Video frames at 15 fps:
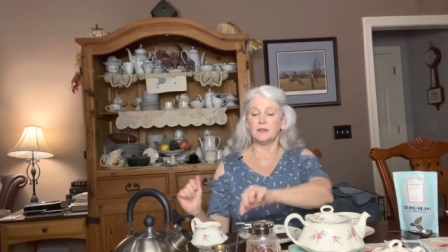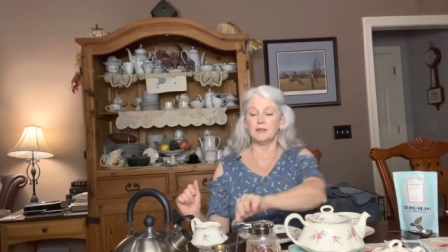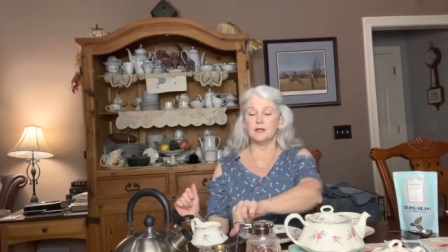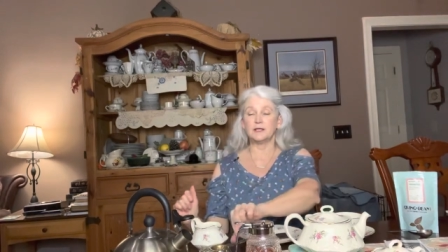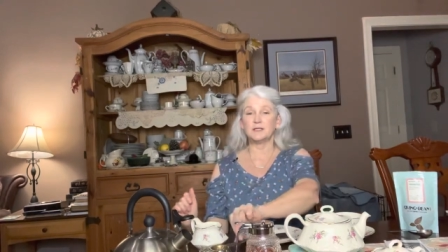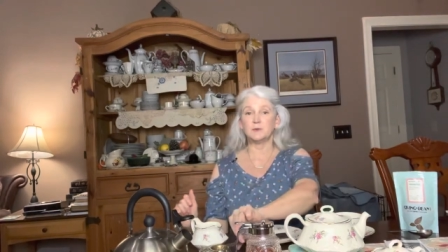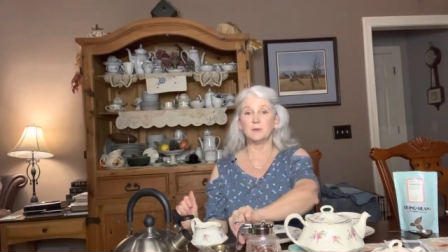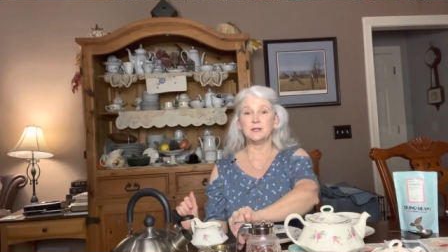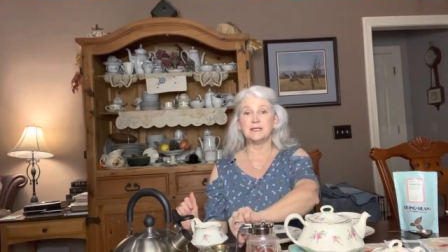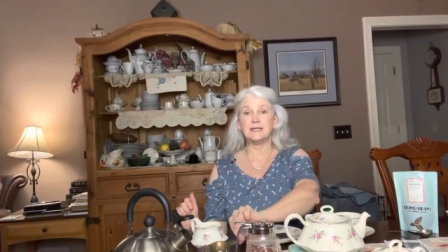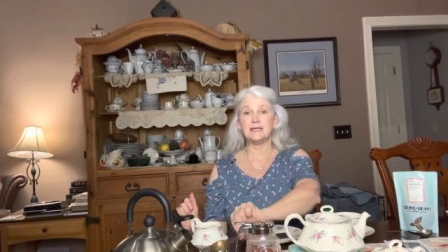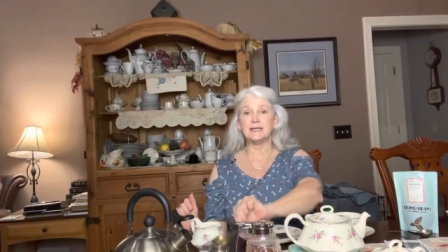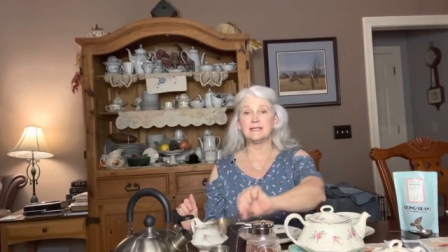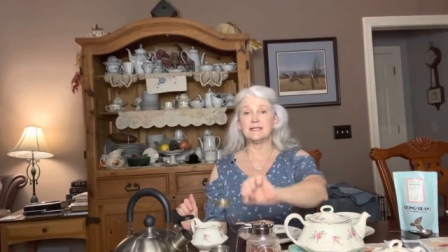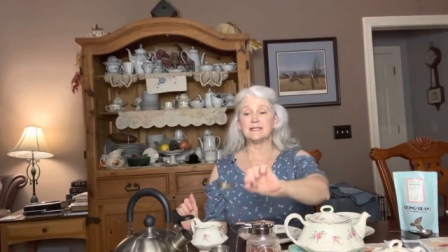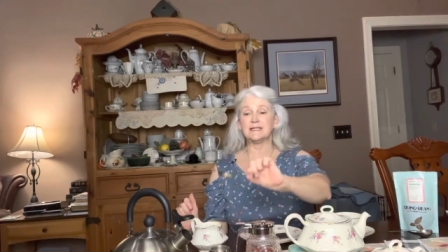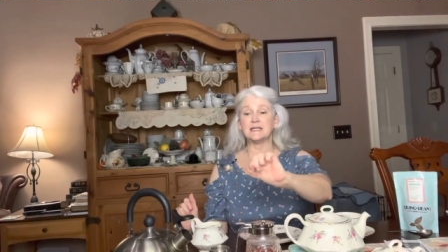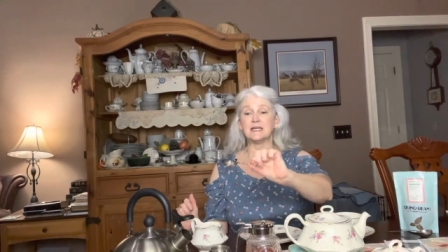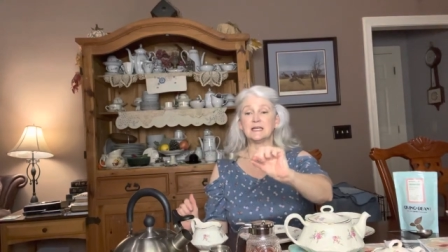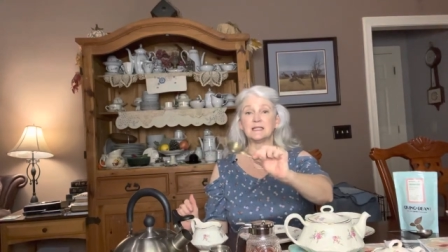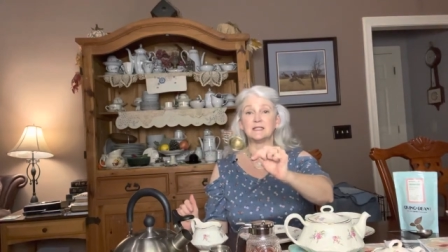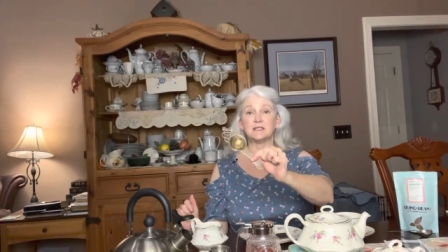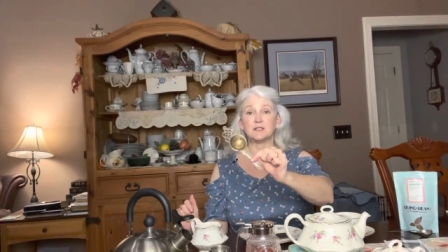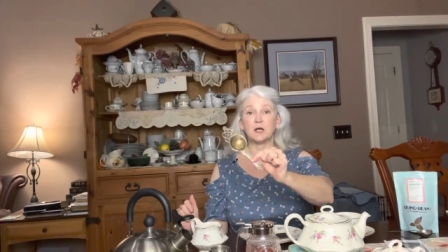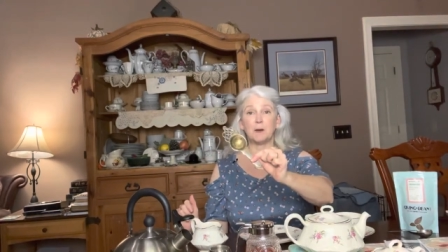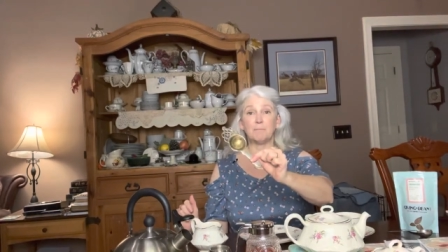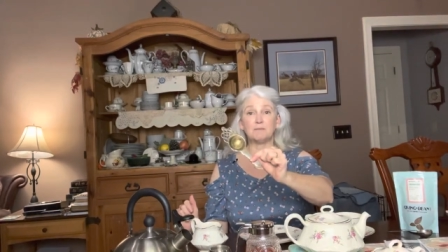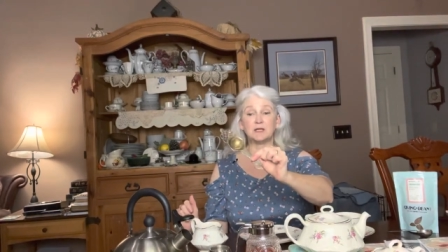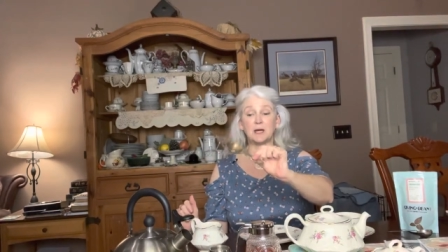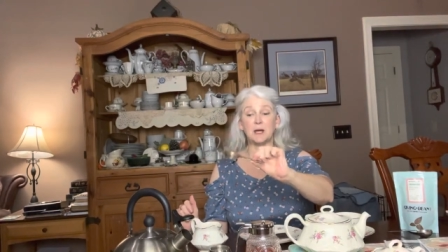this one tends to get
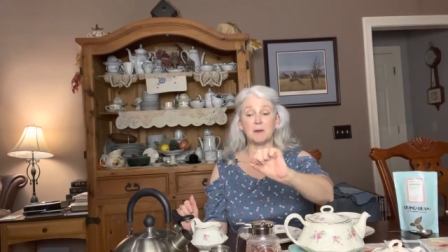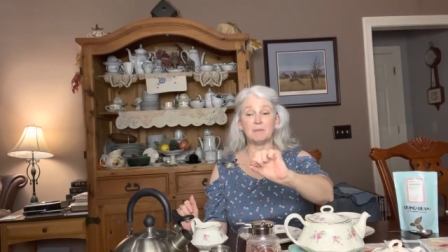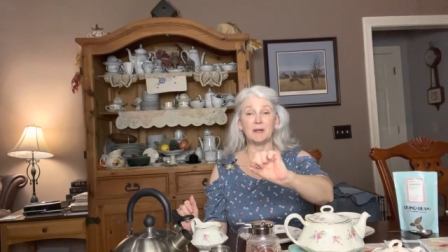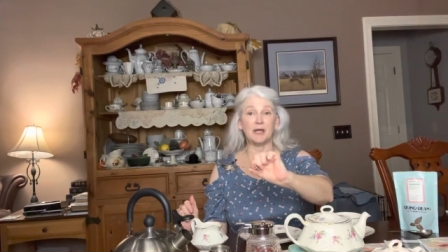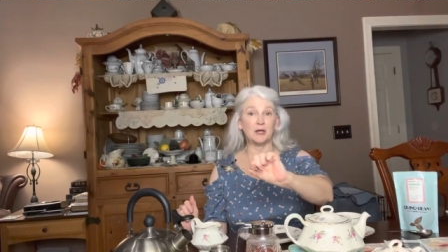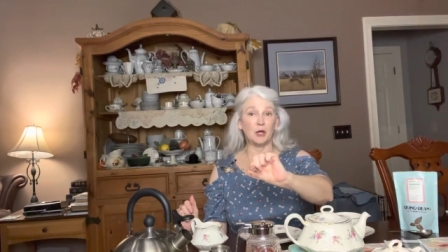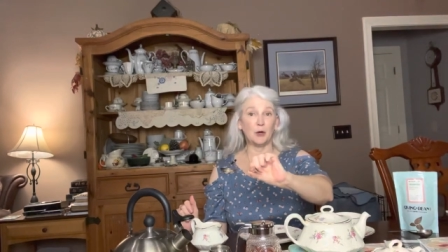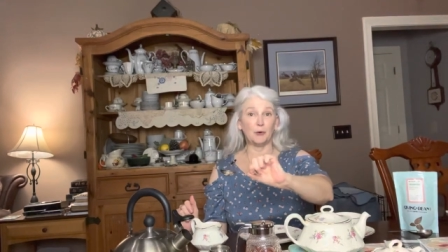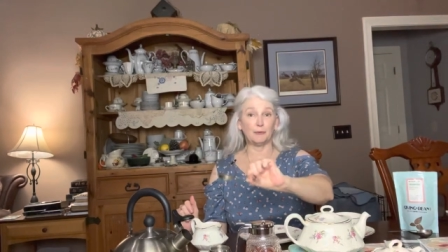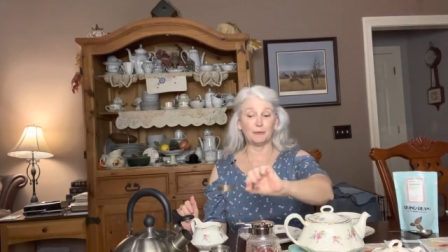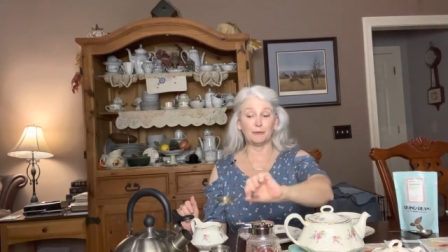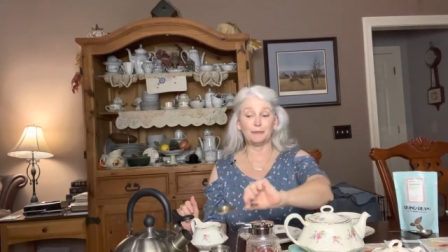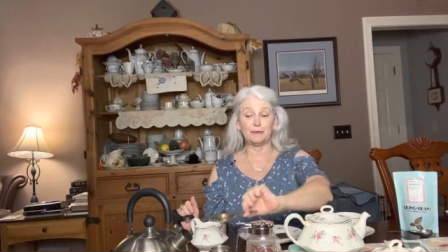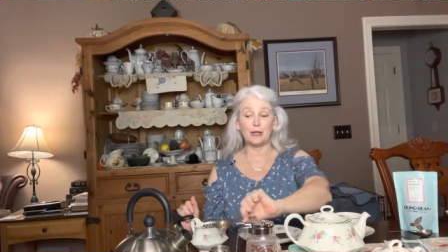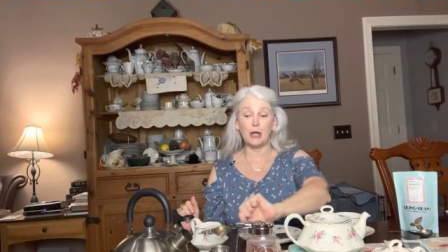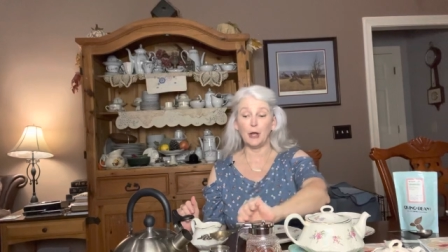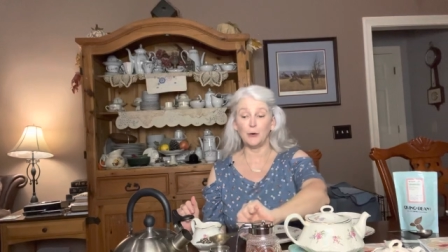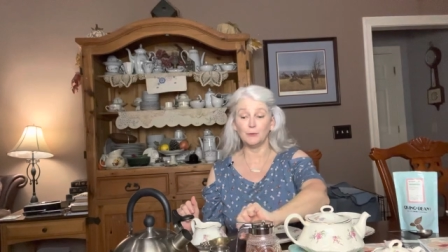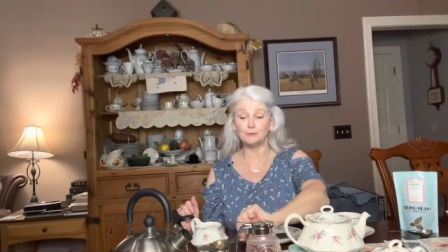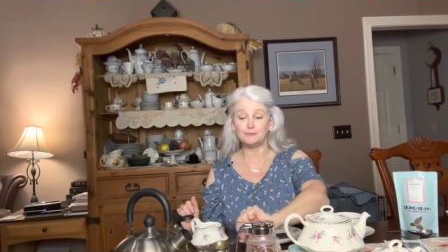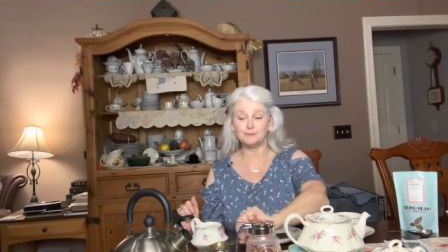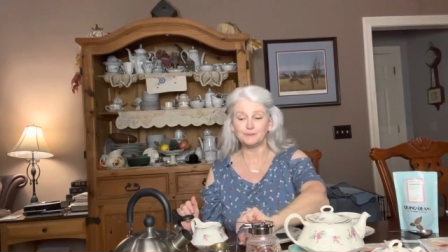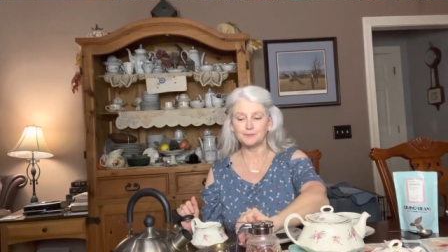stopped up and overflow.